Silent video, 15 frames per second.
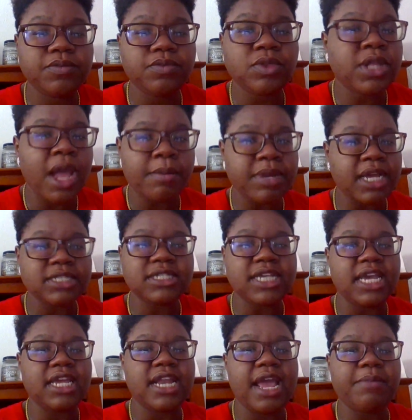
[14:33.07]
And I'm not
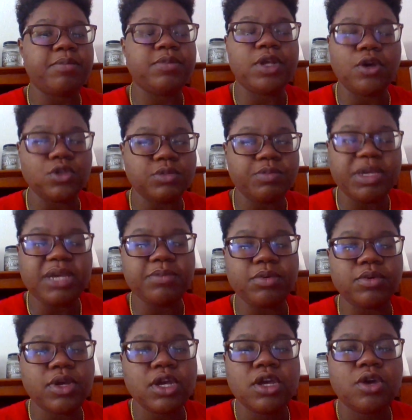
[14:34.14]
saying that those
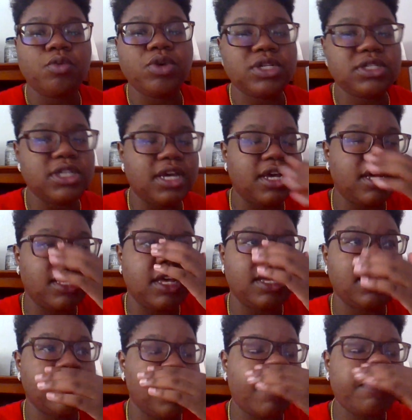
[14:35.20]
people was,
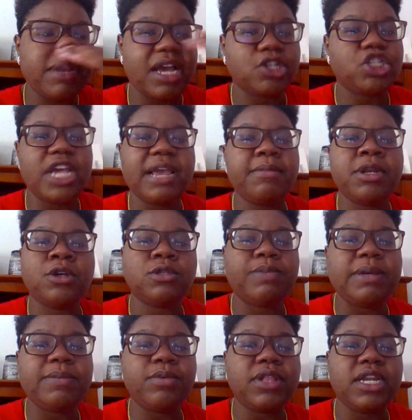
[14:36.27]
I'm not shaming those
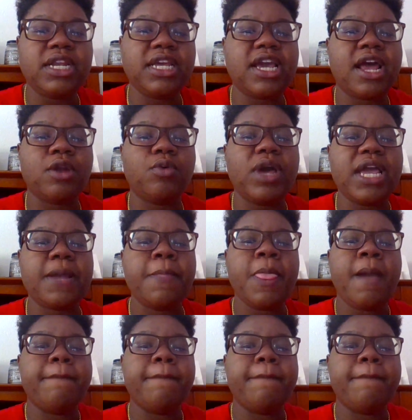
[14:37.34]
people in any kind of way,